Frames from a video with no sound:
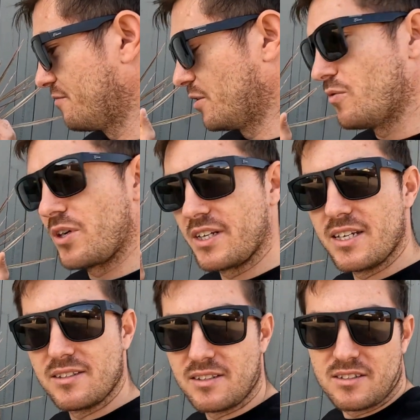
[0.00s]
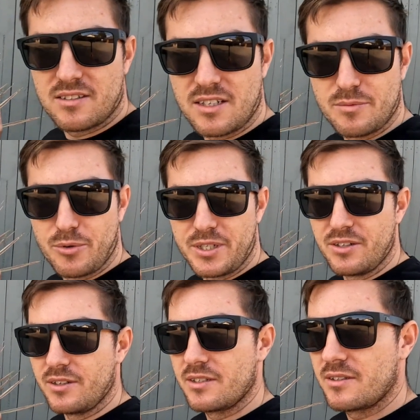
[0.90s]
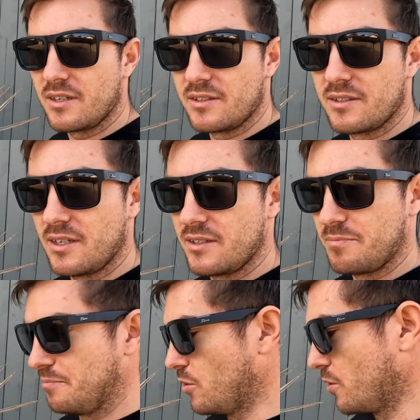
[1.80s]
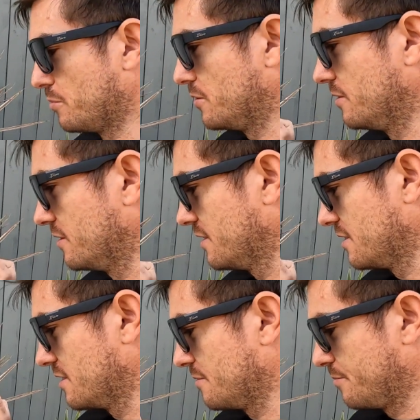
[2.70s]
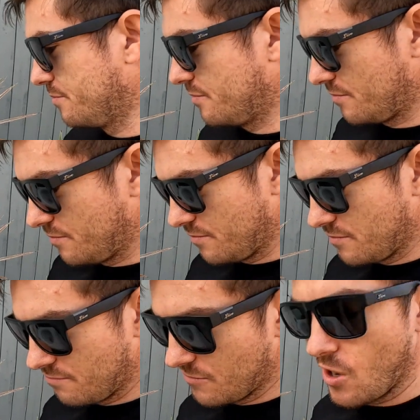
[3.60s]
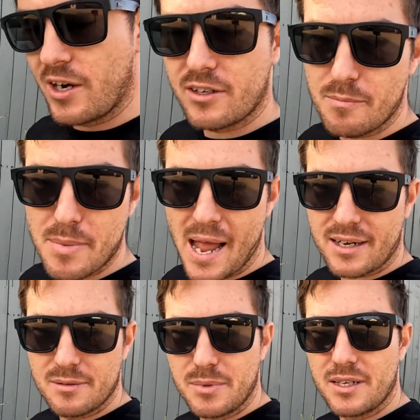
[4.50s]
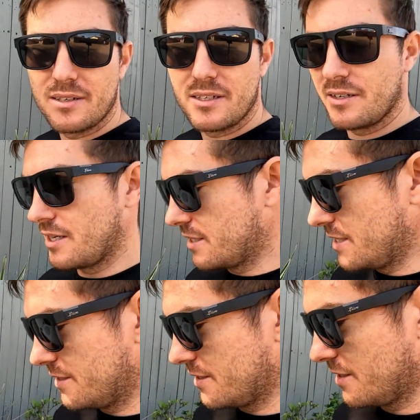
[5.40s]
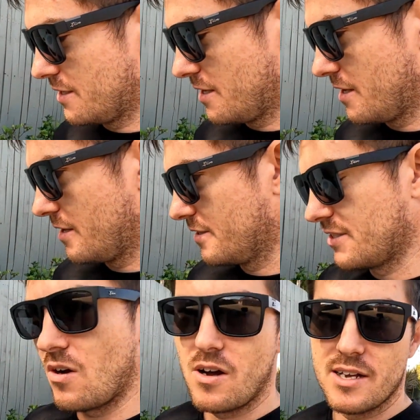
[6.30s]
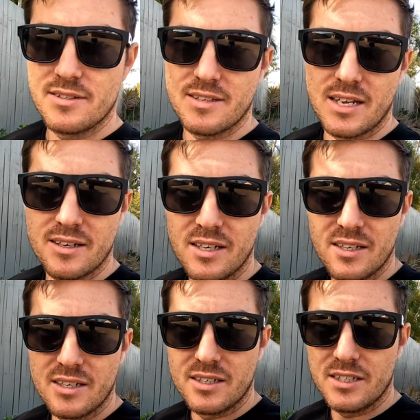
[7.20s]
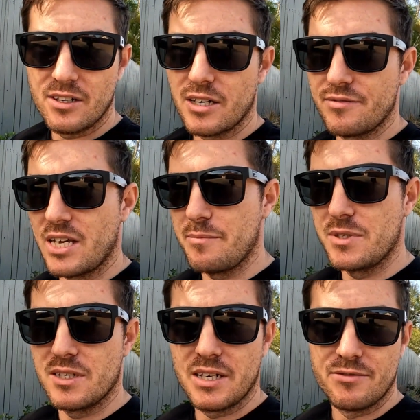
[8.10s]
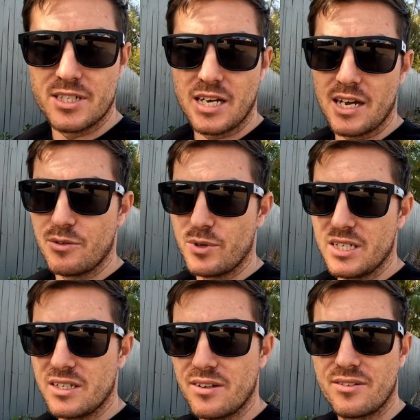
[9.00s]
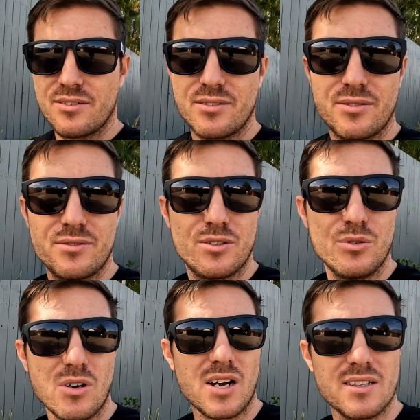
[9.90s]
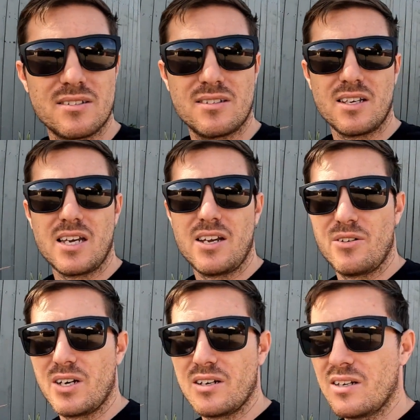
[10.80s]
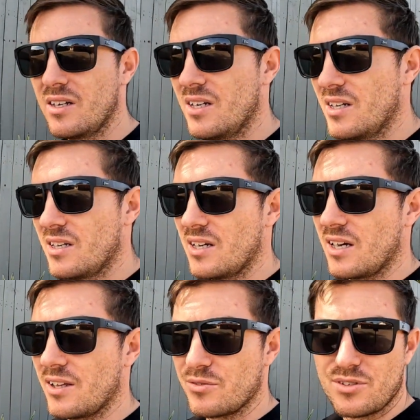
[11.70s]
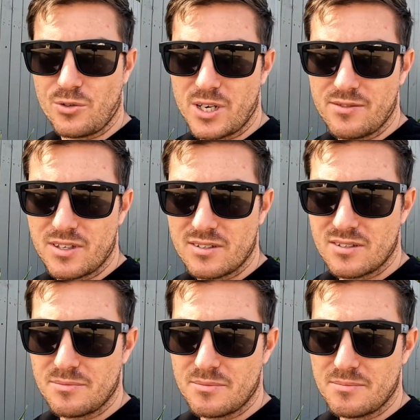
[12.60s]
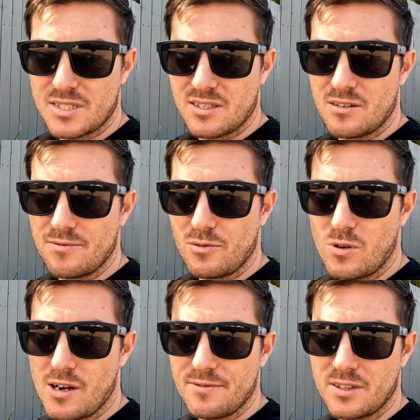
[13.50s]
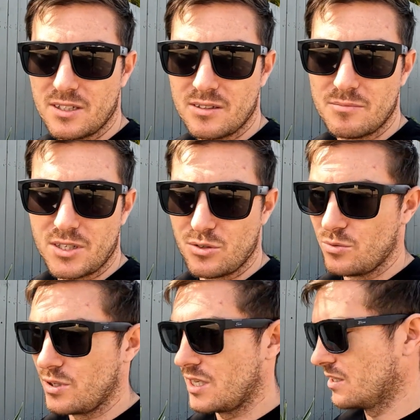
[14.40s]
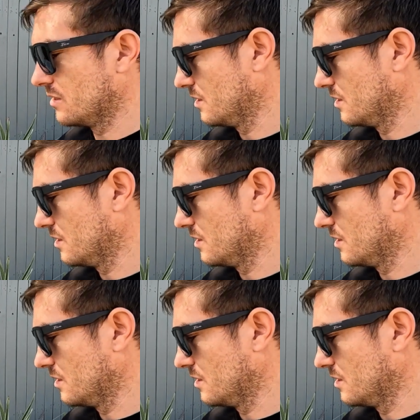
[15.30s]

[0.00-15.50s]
for what it is, it's pretty good. It's portable. It's kind of compact, but a decent size that you don't have to empty it every day. We did 2 nights there, and there was 3 of us, myself, the wife and my daughter,